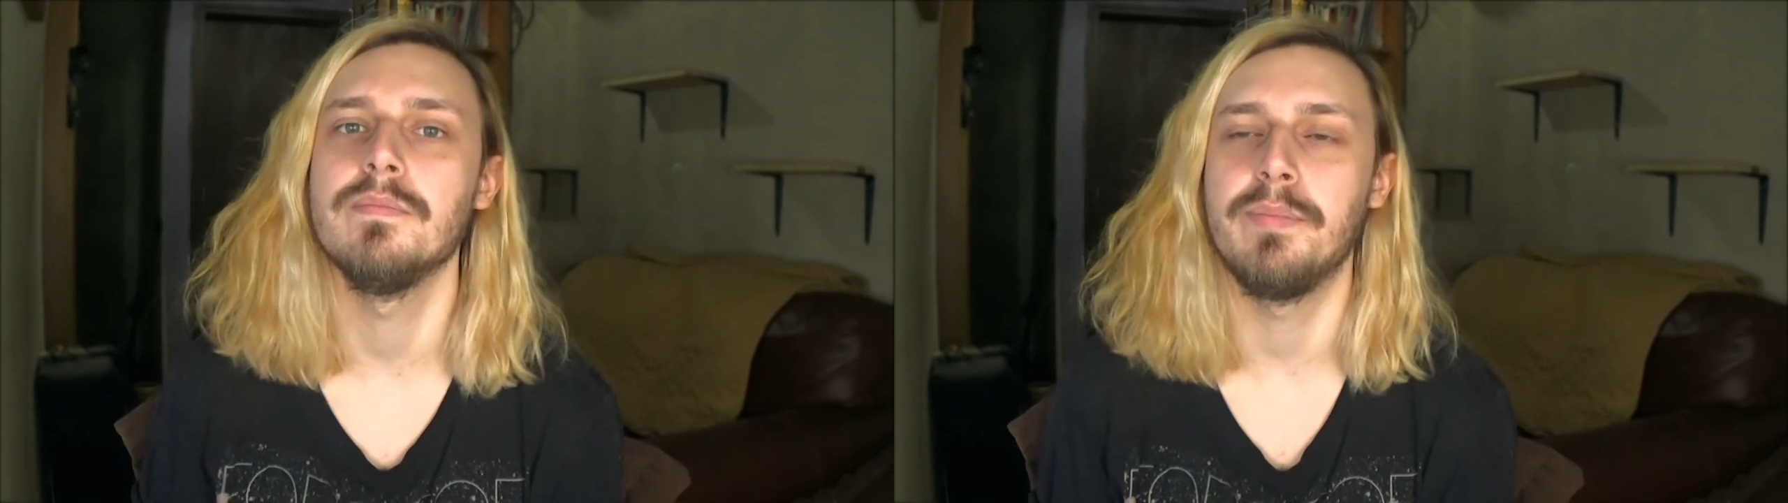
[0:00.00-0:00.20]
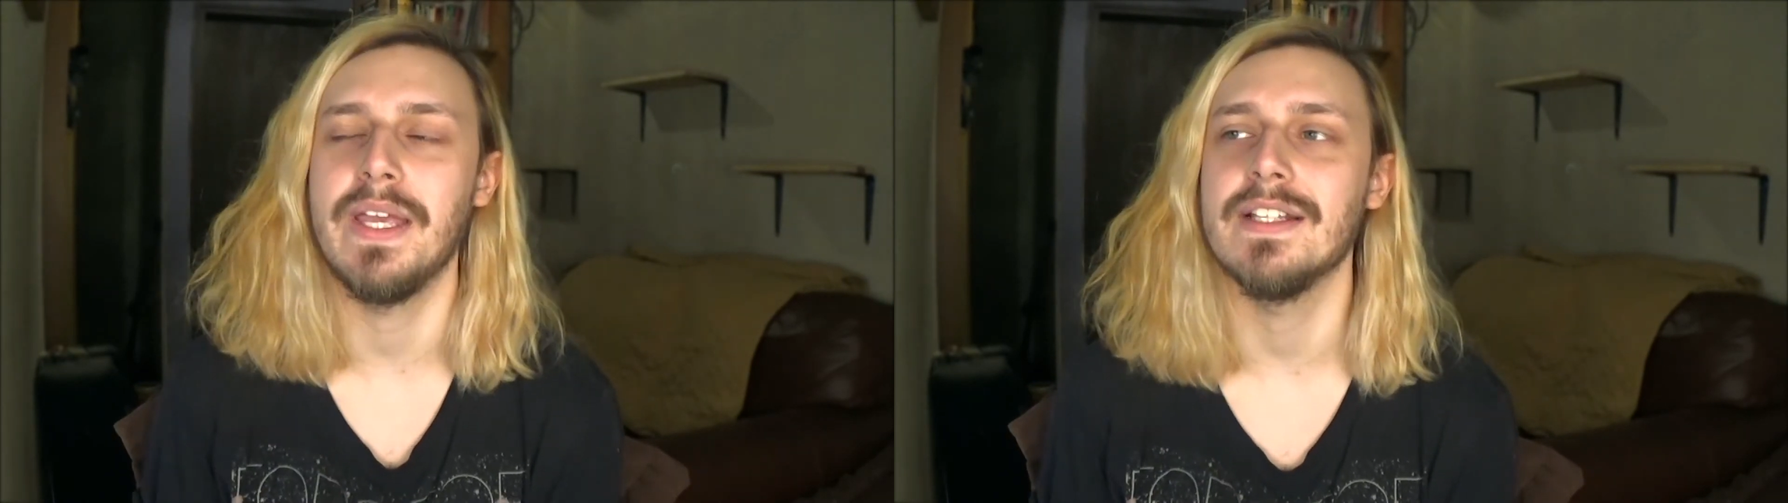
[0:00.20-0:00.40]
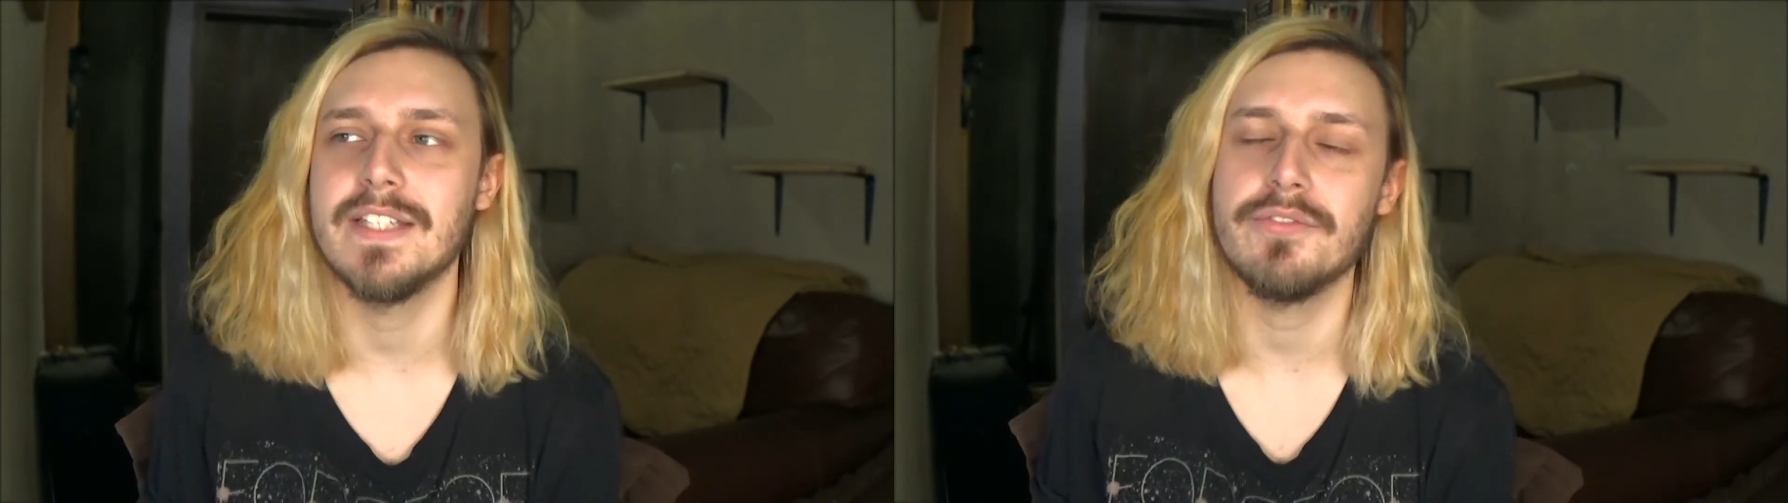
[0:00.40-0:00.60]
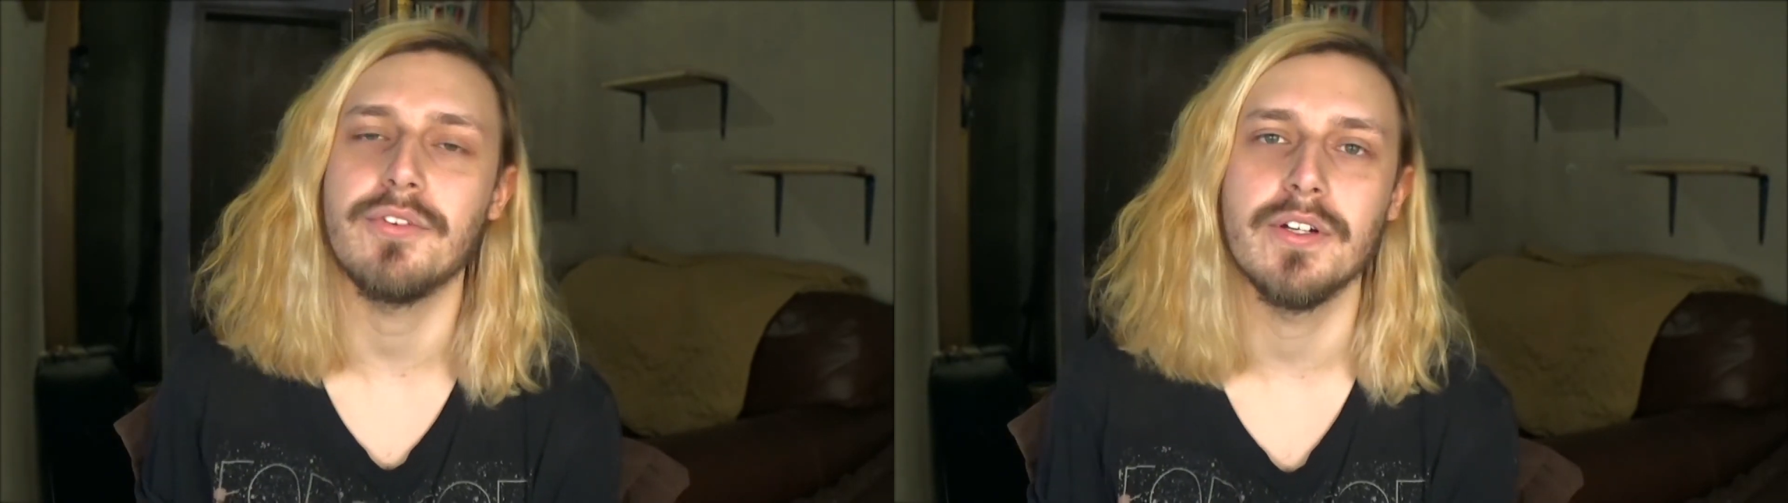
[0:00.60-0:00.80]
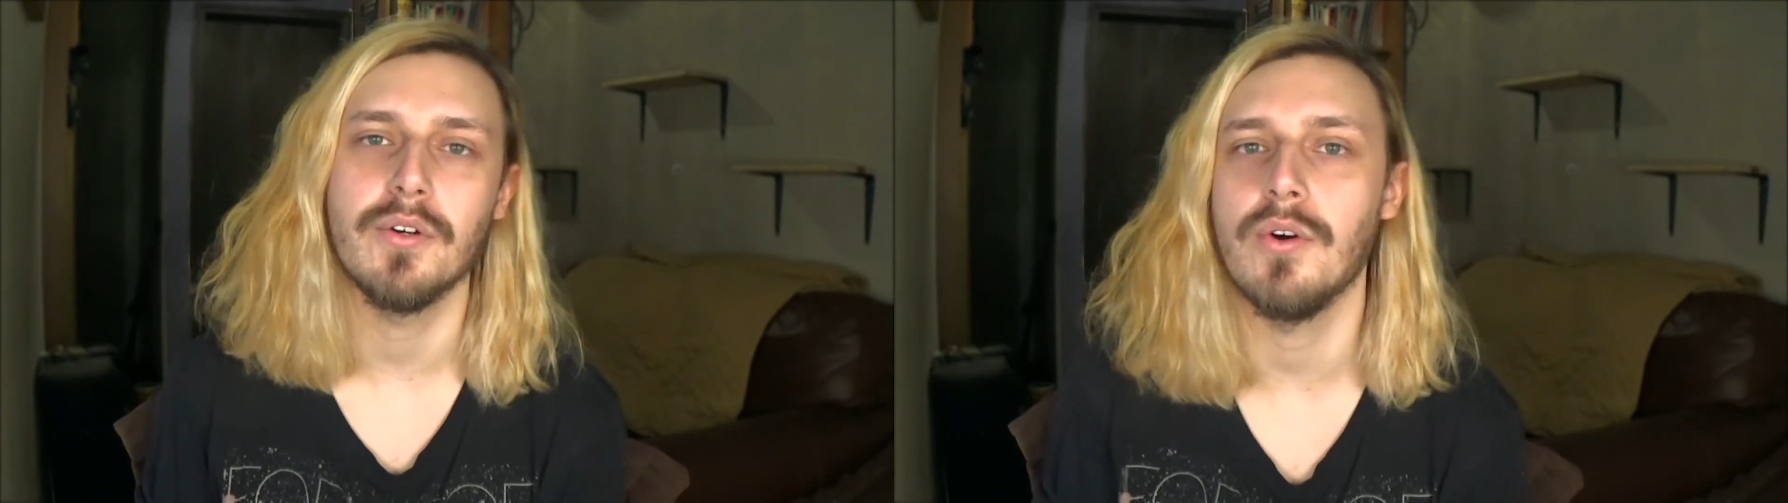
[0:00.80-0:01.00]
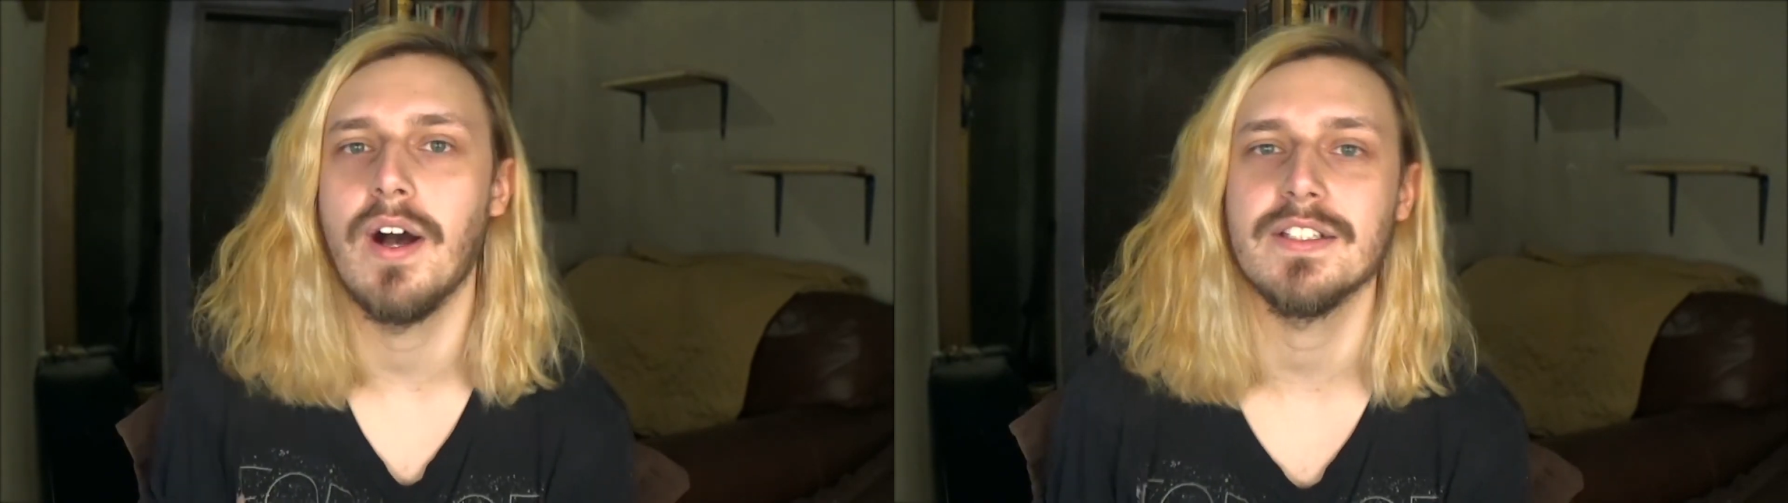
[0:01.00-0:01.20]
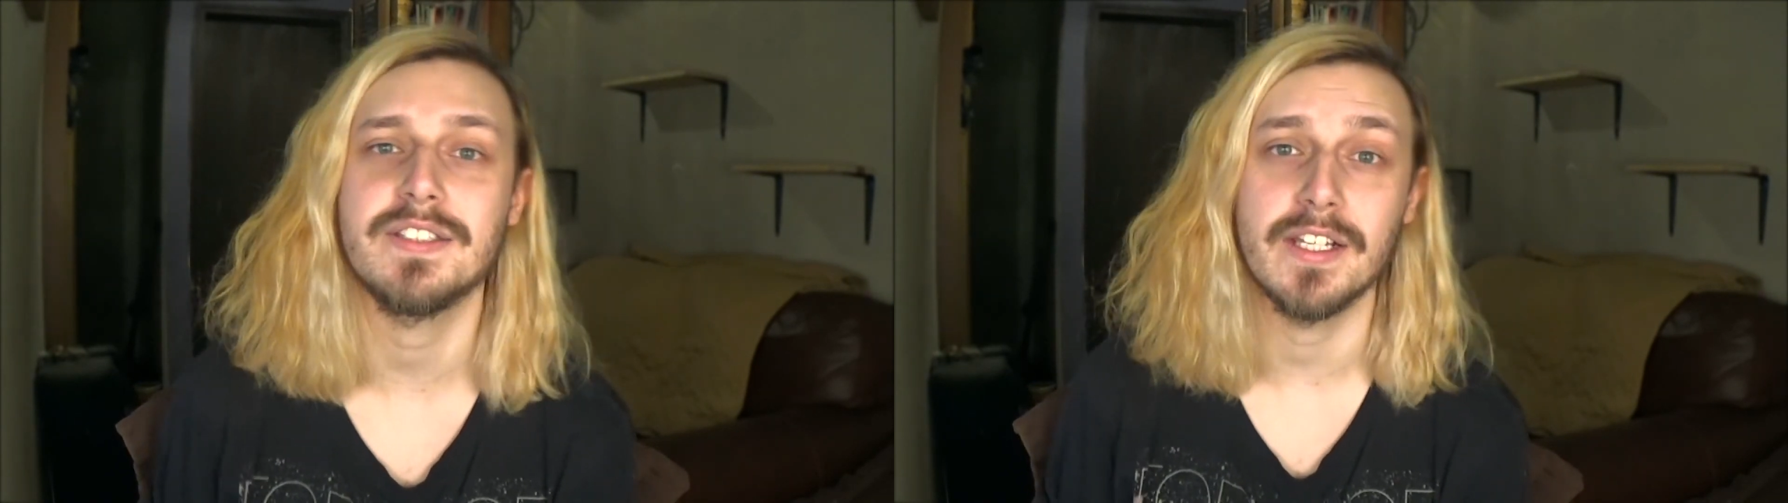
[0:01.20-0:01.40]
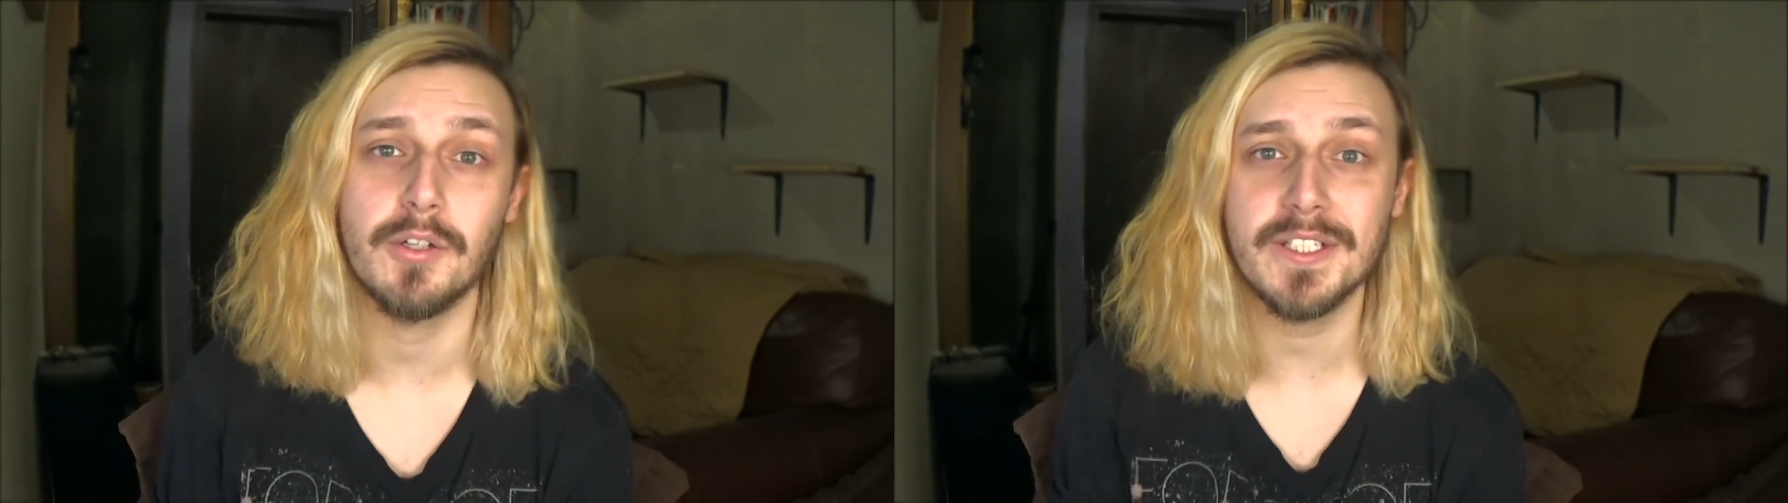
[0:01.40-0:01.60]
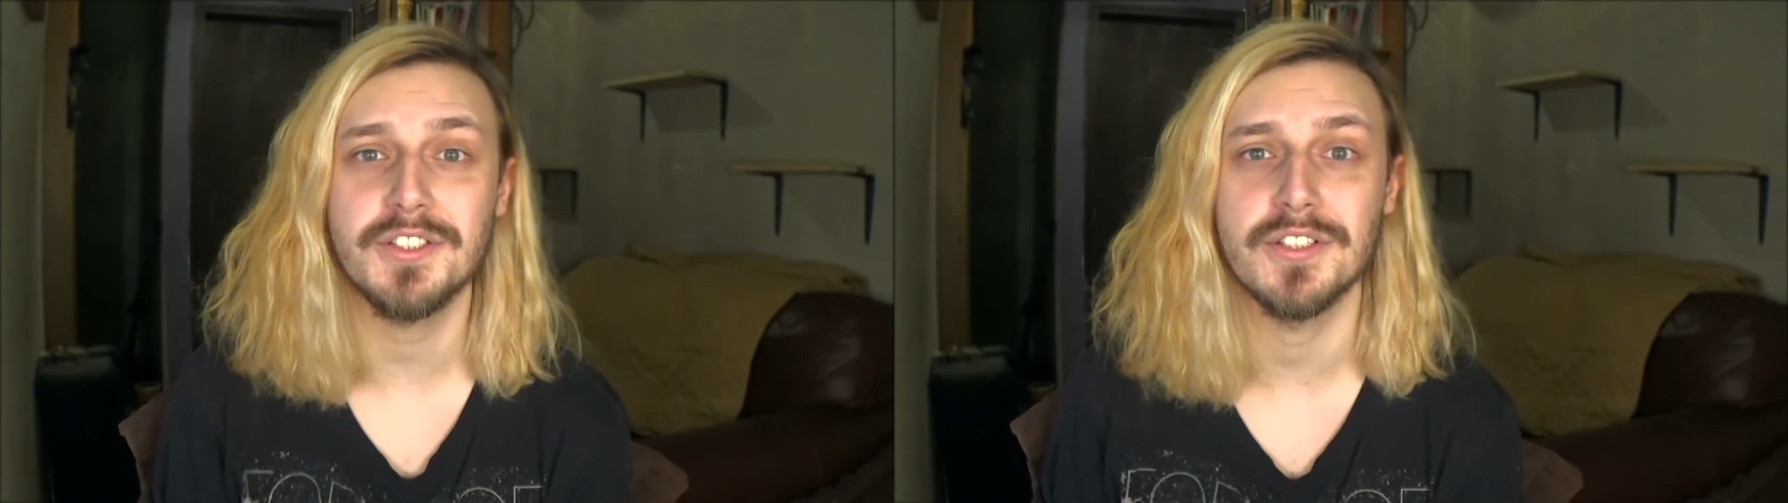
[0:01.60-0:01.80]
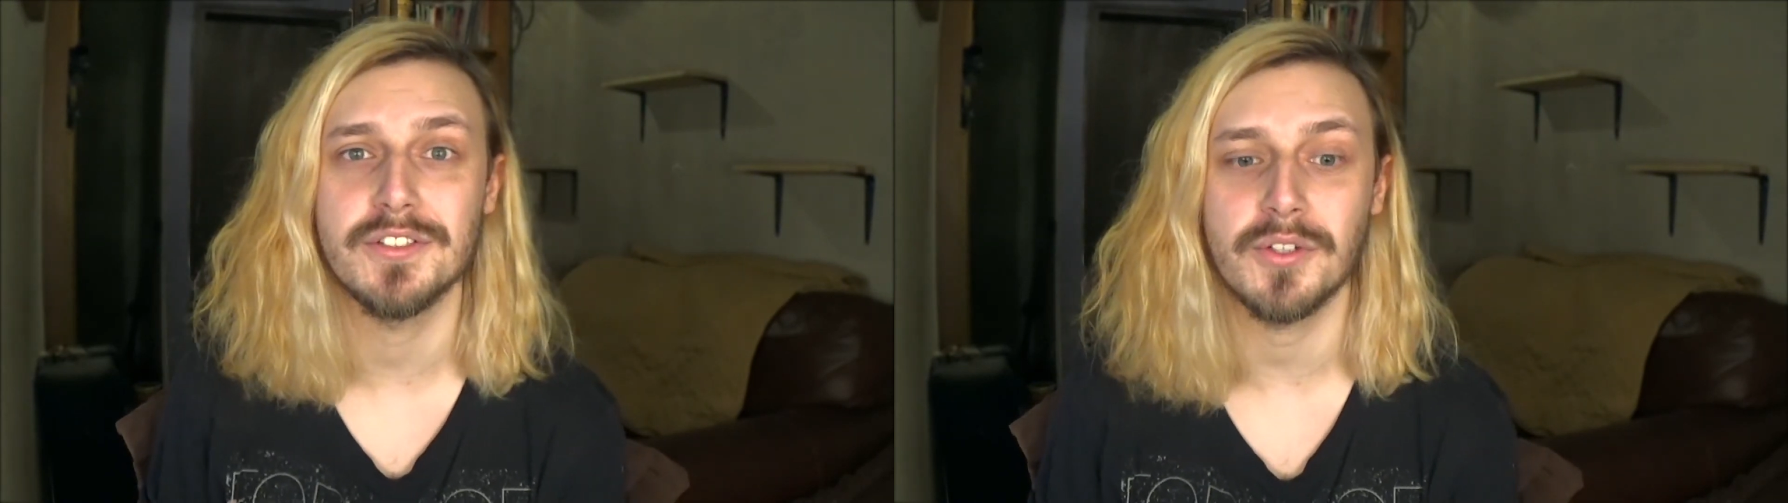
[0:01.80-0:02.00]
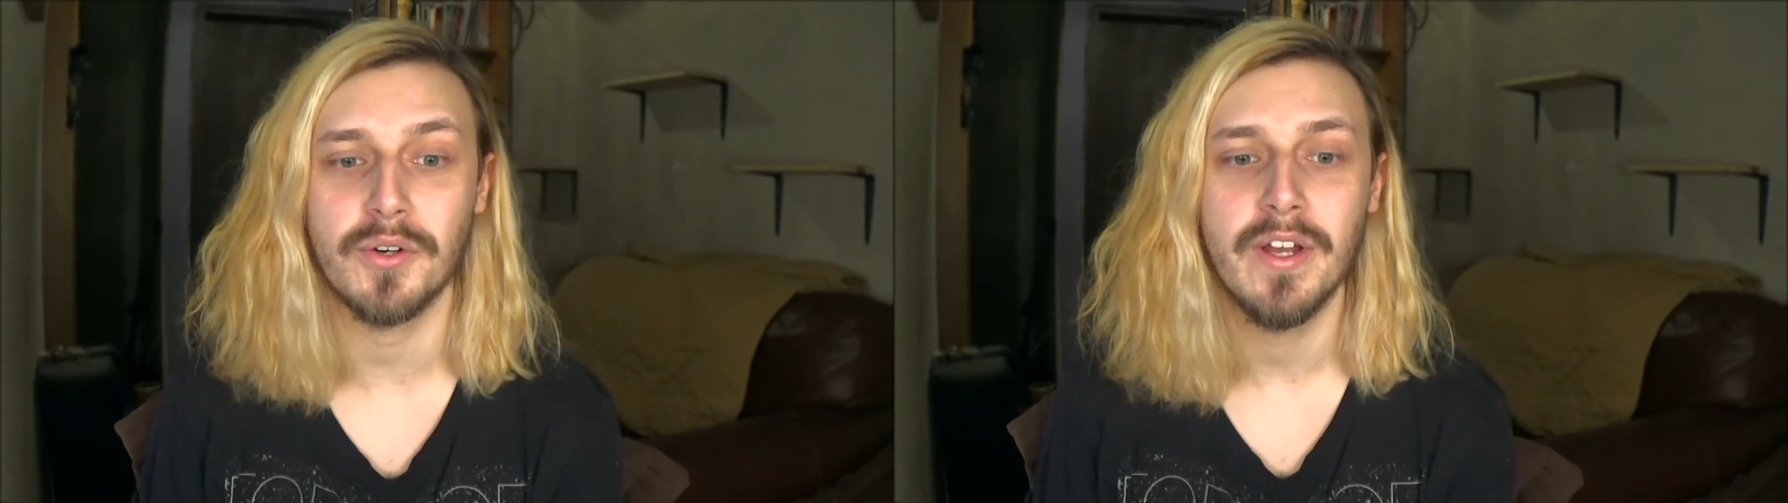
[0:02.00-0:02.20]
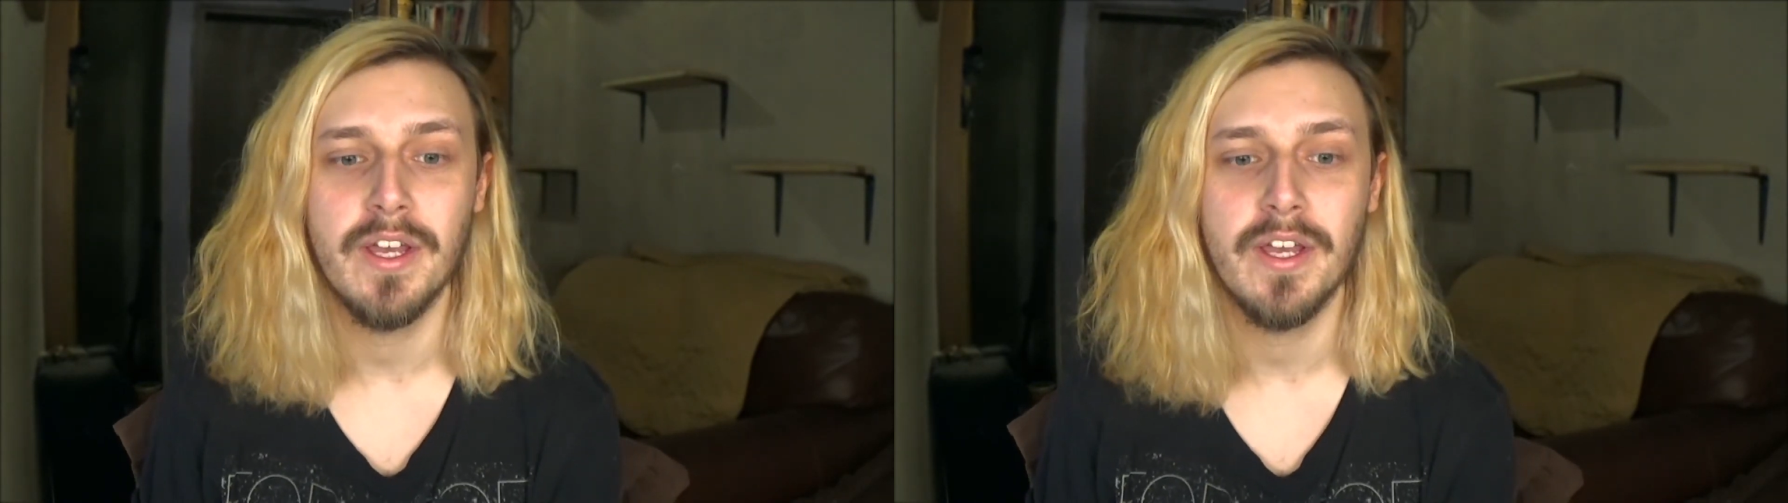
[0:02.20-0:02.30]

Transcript: being different or asking questions or